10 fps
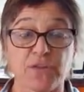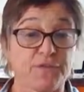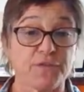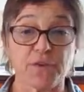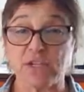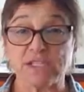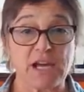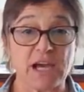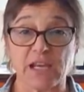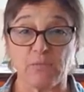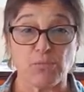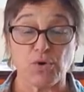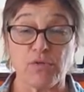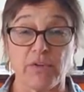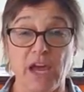The foot is not going to
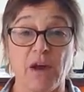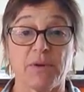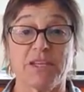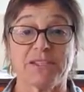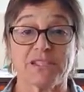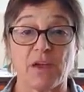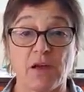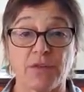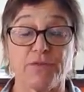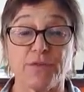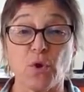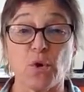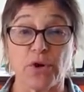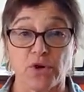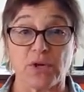move now because it's on the
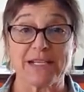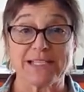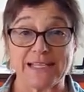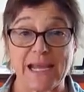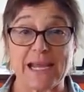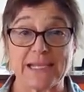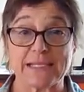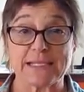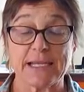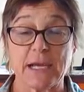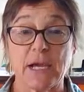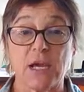floor during stance.